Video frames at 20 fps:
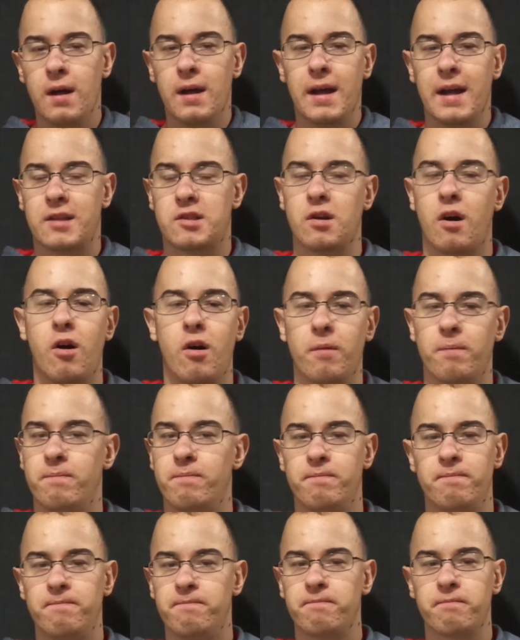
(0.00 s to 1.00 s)
It's all
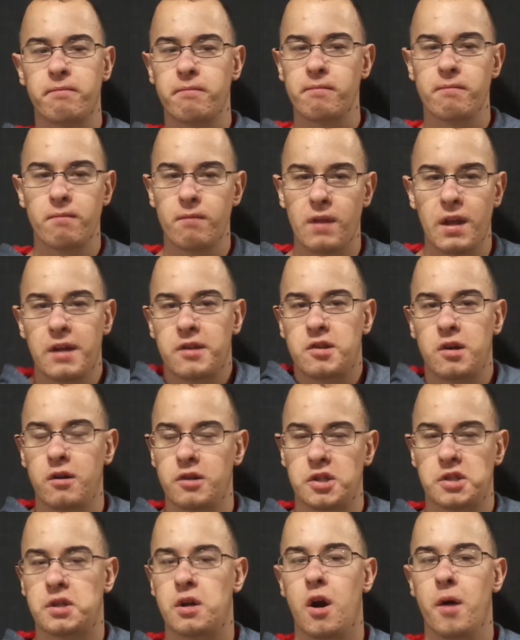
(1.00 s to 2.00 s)
it's all
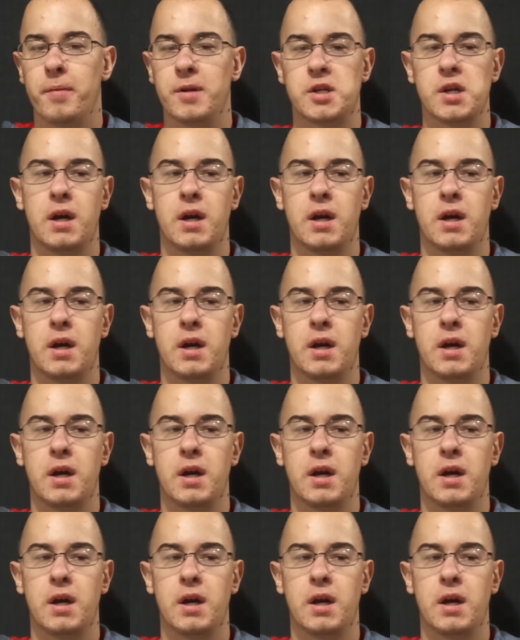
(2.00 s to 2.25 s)
just garbage.